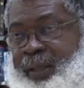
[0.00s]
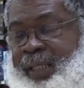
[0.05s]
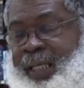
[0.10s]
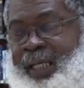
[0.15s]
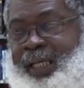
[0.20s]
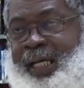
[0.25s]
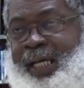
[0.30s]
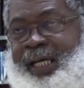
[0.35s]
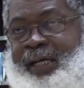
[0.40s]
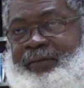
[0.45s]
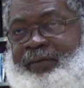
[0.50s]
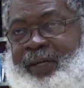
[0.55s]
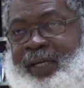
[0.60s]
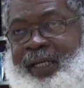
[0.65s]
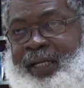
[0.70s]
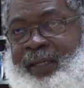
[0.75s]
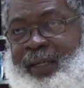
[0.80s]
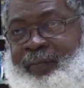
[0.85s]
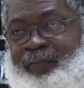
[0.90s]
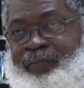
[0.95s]
and, and, I have
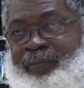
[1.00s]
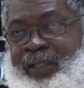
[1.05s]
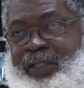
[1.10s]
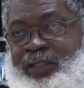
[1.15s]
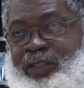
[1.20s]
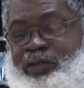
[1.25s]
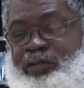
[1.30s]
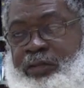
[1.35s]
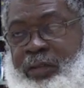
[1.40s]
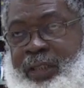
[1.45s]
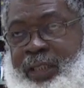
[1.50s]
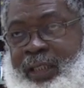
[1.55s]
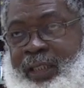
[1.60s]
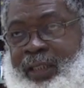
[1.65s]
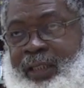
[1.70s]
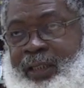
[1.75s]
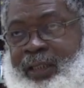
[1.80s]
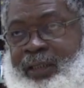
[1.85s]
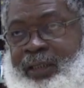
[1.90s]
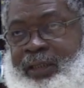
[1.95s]
had the, the
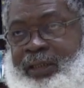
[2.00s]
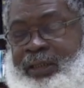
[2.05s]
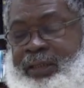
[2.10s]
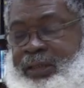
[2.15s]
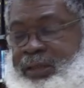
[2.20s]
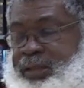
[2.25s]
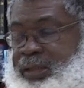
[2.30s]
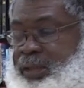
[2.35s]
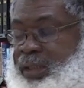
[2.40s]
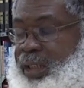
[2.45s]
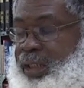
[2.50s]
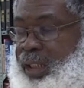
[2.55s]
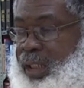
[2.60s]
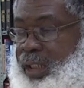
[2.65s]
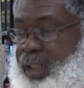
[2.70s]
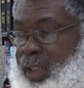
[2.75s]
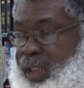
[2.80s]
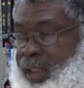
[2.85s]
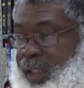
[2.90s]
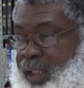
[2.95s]
struggle
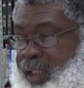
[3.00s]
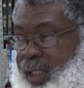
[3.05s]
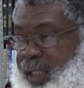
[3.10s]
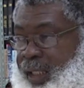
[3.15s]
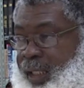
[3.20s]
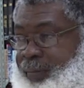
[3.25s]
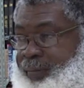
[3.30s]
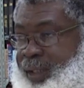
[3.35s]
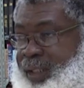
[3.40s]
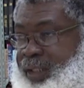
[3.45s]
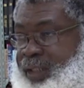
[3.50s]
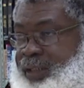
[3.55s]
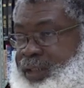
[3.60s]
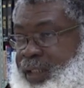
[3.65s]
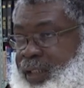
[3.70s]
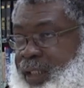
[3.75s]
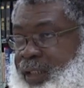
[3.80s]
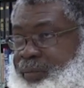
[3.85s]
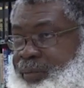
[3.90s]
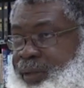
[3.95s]
uh, because a
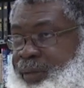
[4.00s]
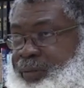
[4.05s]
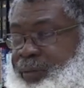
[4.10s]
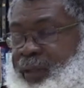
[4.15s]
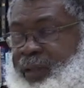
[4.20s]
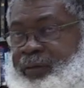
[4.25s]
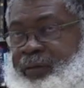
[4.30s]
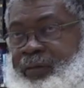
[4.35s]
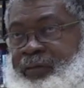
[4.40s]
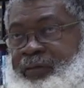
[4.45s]
lot of people